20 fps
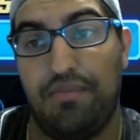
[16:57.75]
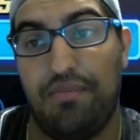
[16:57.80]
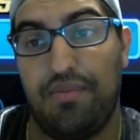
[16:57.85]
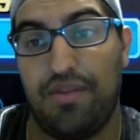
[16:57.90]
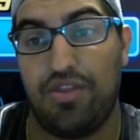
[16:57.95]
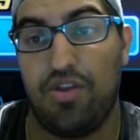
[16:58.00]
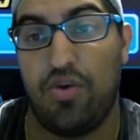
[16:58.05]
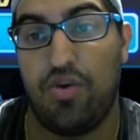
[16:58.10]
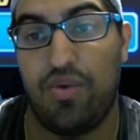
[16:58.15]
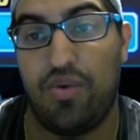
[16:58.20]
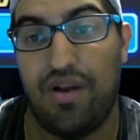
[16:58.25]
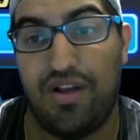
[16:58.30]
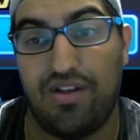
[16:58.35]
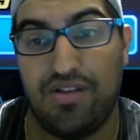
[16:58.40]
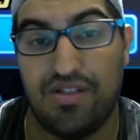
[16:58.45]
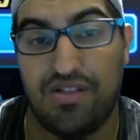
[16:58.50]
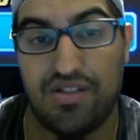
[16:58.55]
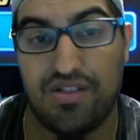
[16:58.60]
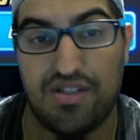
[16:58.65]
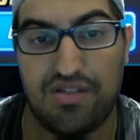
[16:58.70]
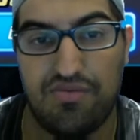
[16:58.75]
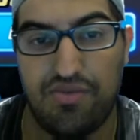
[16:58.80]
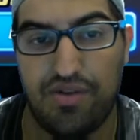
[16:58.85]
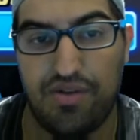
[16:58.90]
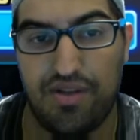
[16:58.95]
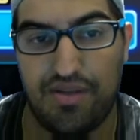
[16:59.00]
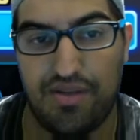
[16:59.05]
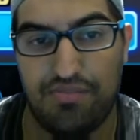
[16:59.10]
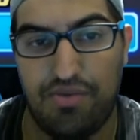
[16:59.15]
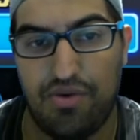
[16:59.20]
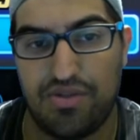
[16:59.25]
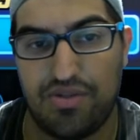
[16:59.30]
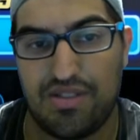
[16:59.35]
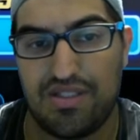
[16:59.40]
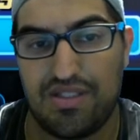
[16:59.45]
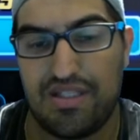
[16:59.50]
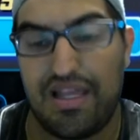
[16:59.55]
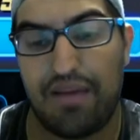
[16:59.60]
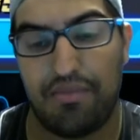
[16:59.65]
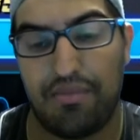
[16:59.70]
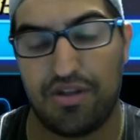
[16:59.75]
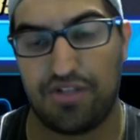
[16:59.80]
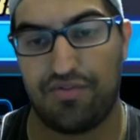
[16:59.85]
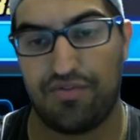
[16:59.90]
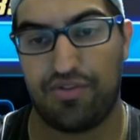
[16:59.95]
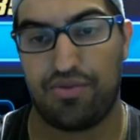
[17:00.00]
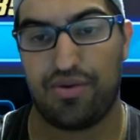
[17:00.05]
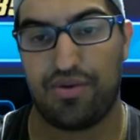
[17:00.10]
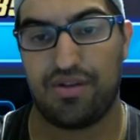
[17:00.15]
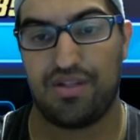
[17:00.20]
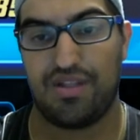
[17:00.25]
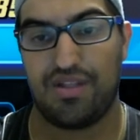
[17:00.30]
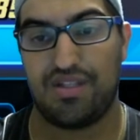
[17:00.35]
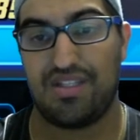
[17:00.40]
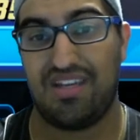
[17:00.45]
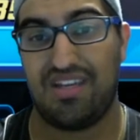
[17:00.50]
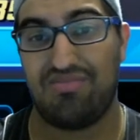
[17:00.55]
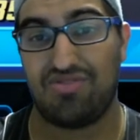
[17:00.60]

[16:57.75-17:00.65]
but no one else really poses that much of a threat to this team,